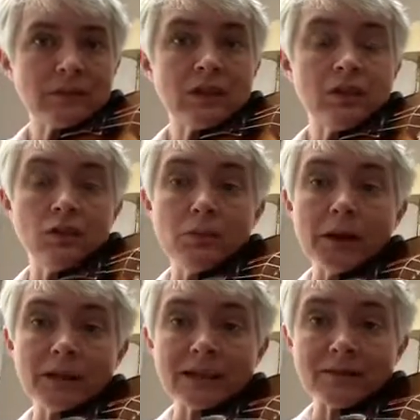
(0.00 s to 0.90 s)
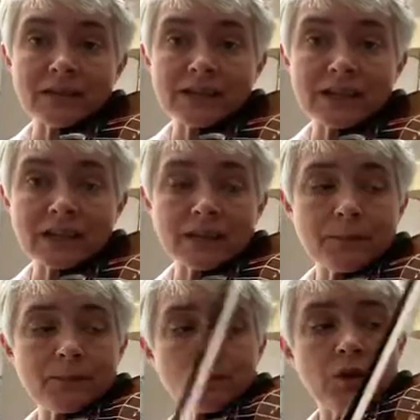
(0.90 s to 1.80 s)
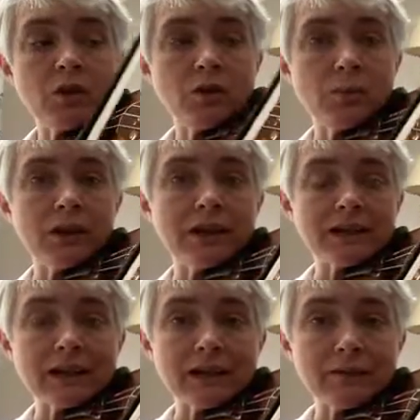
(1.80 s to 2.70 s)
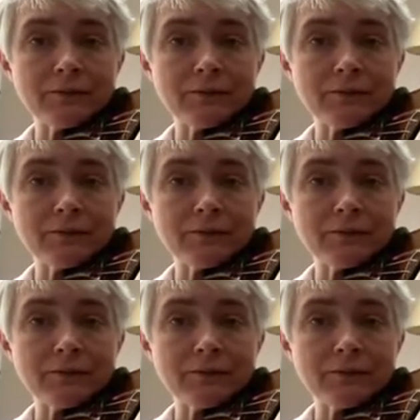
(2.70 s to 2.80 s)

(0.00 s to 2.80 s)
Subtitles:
You might have a sticker, you might have